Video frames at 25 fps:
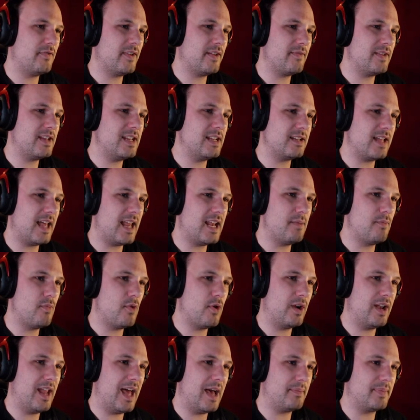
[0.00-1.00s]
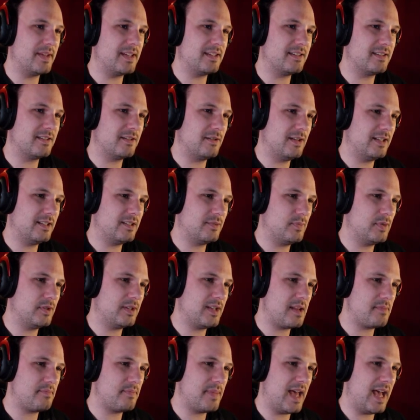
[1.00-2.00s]
think we need any more lapis, so let's put
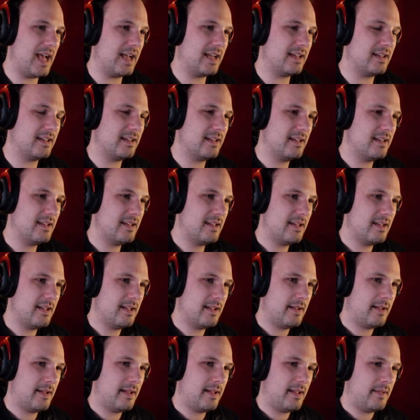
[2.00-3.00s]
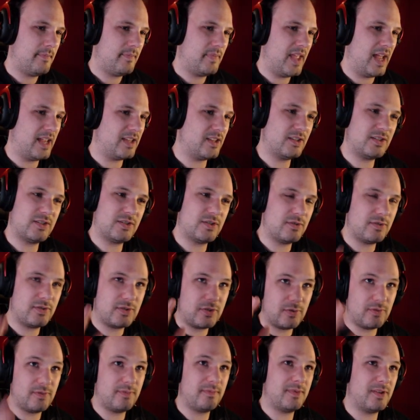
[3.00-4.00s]
that back.
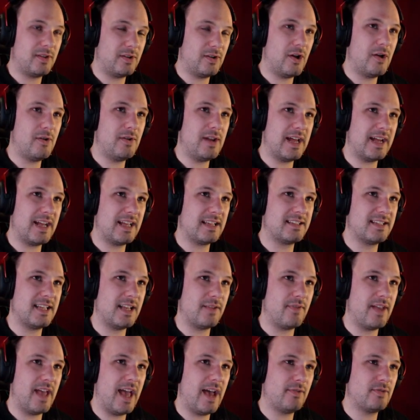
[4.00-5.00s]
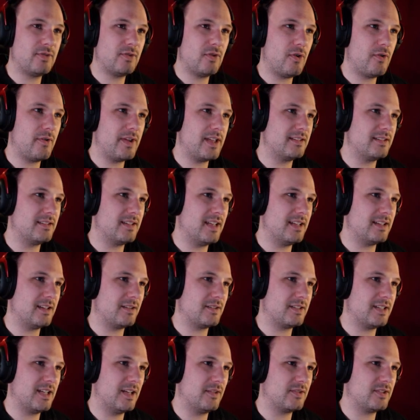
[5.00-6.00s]
You know, like I said, we have to orientate
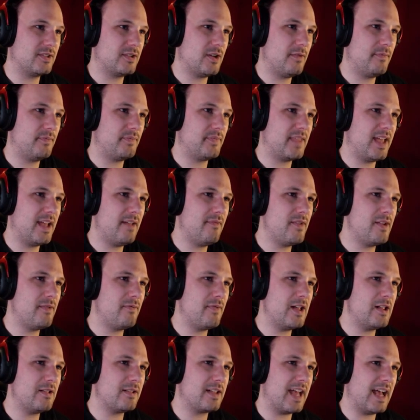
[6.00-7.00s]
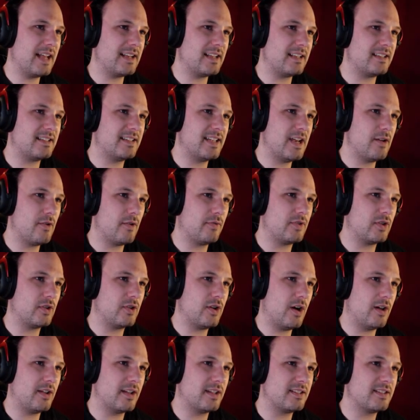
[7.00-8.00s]
ourselves. So then we will get a Tear of the
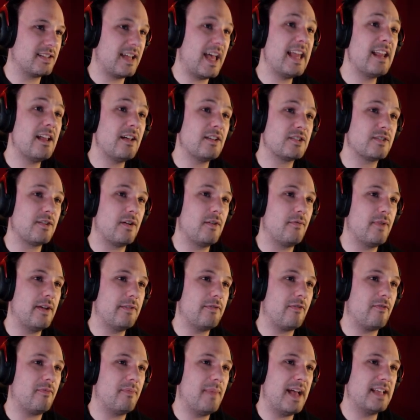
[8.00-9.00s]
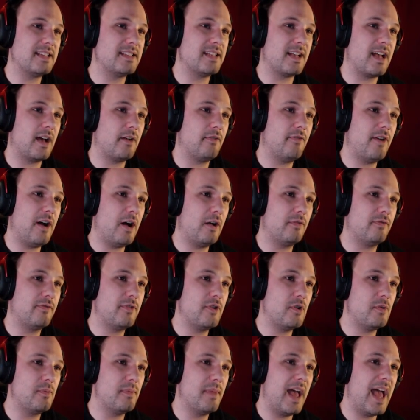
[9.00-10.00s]
Goddess, and also a Whiff of Magic, a Foul
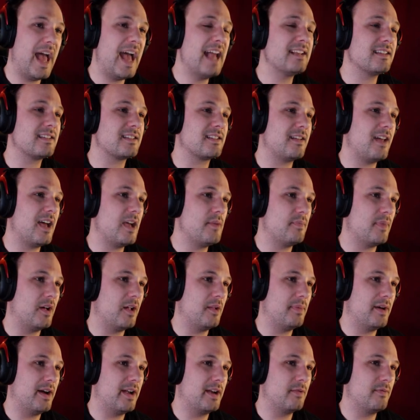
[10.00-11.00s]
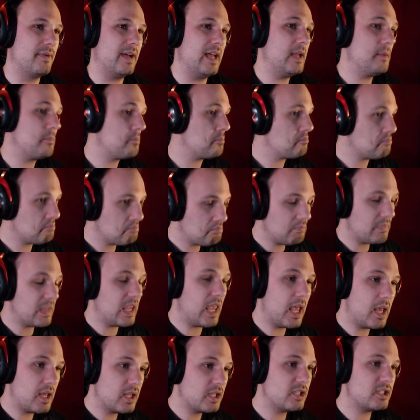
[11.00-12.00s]
Fume, and a Slime Ball, by the way.
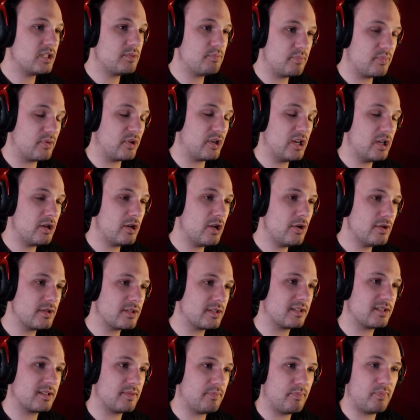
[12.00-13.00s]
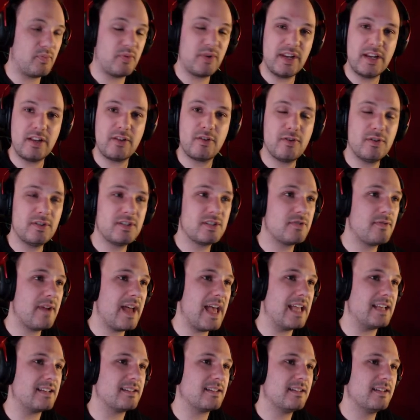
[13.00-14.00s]
It's pretty good. It's a pretty good
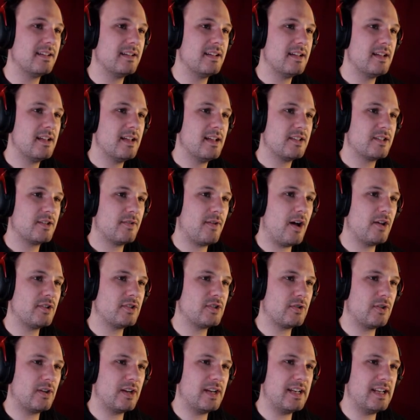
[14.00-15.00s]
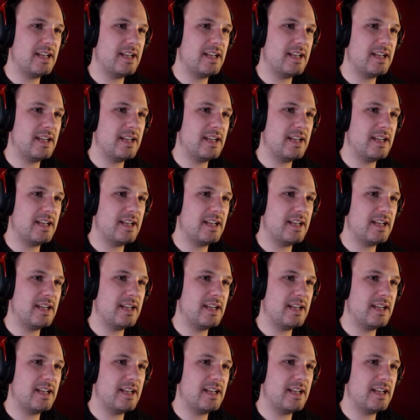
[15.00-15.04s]
trade. So we're also gonna